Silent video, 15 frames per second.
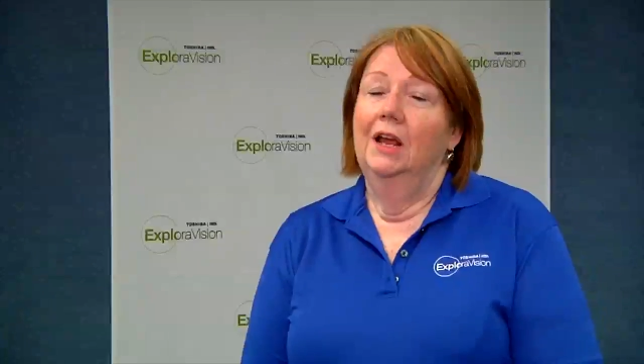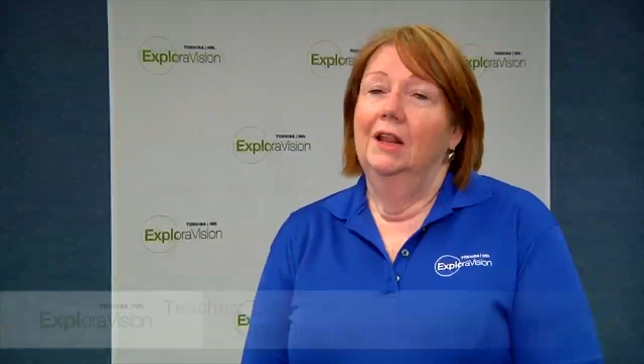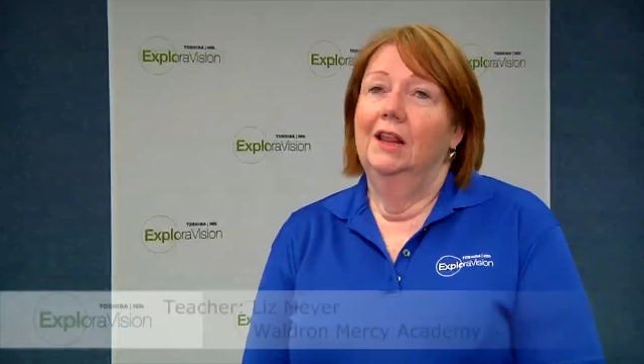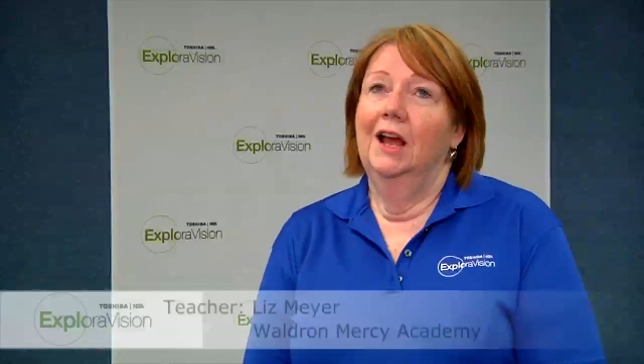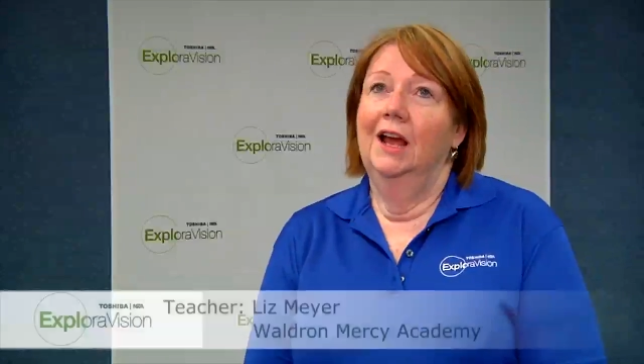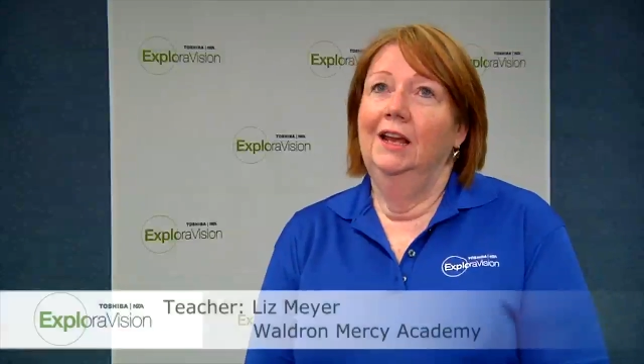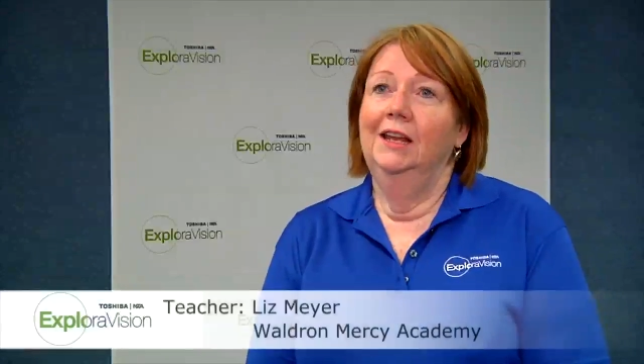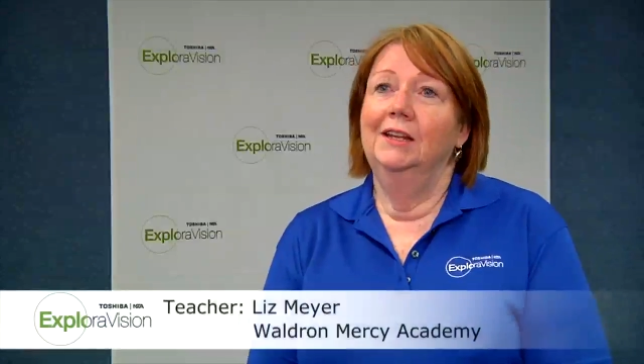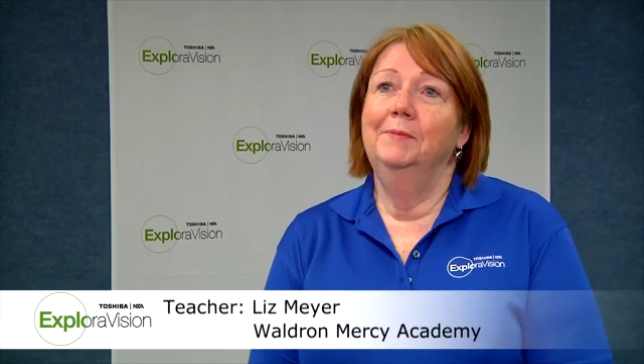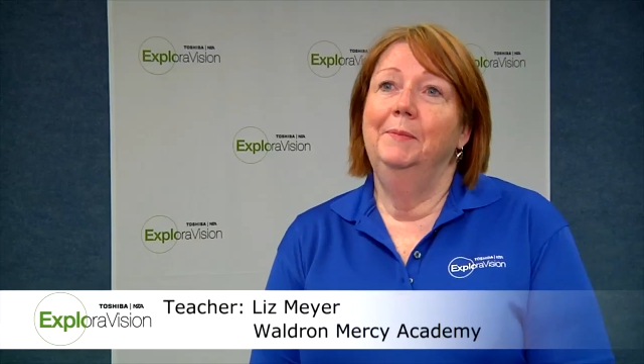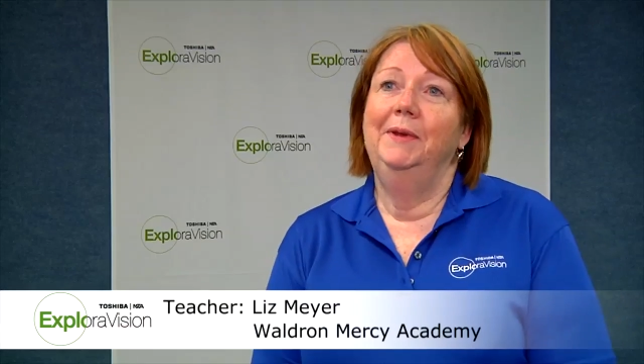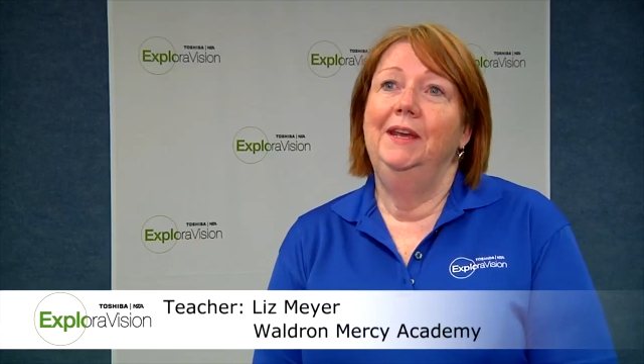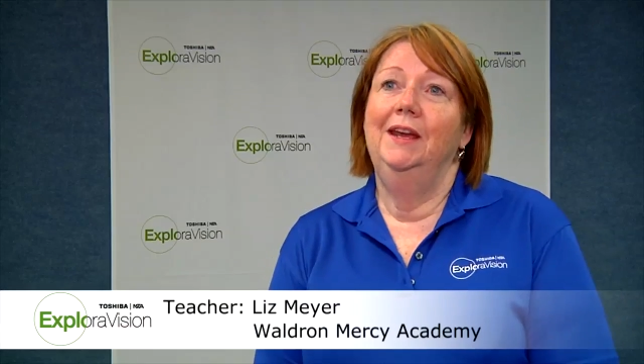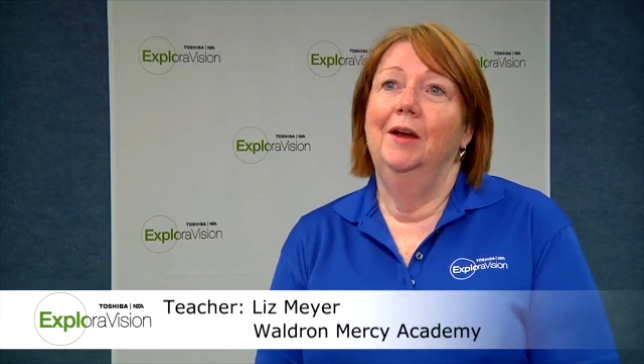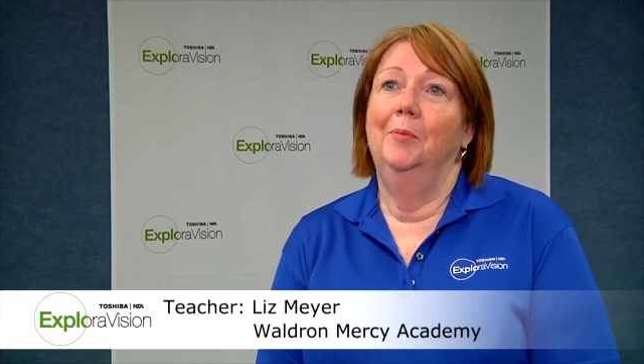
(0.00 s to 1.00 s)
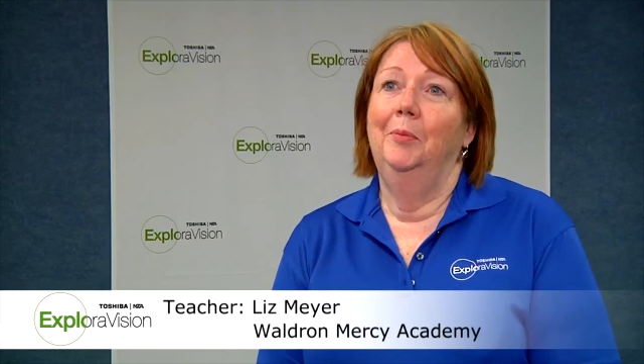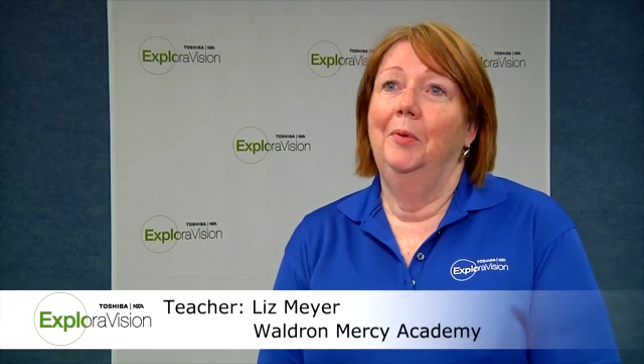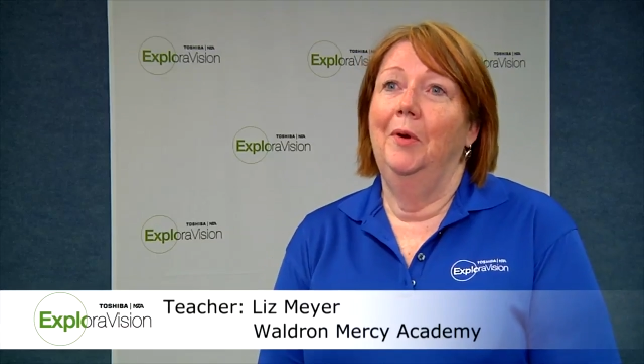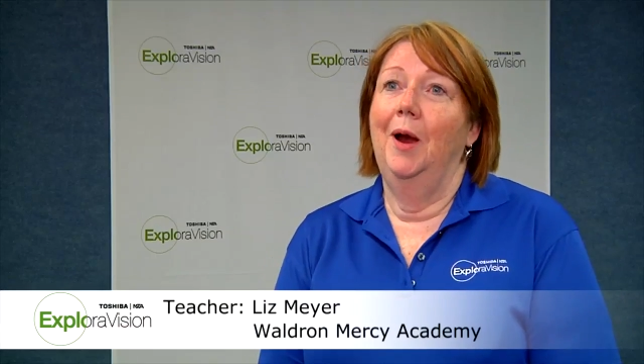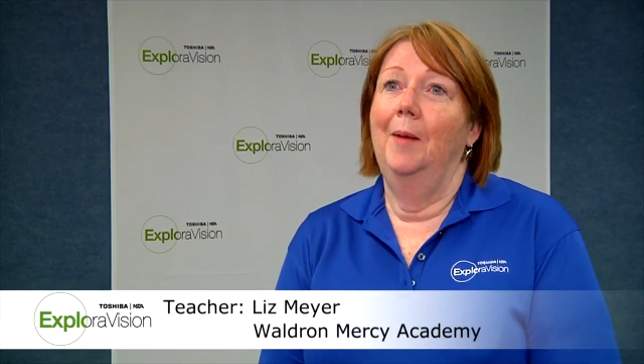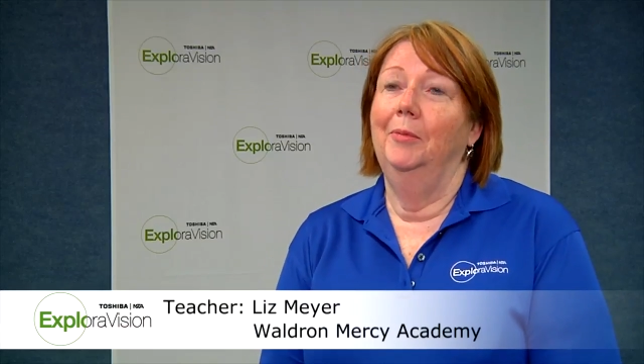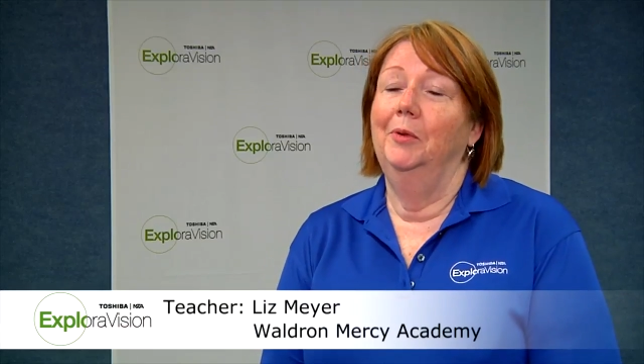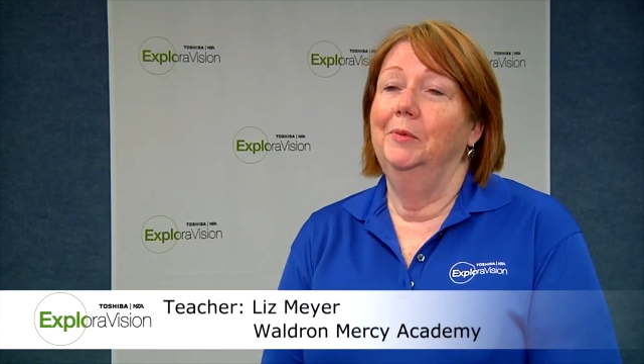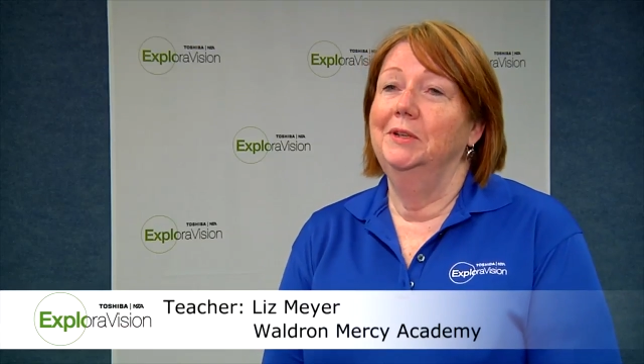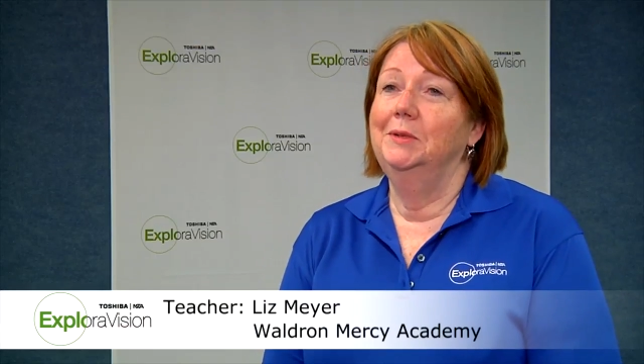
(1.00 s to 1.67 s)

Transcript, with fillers: That can be a problem,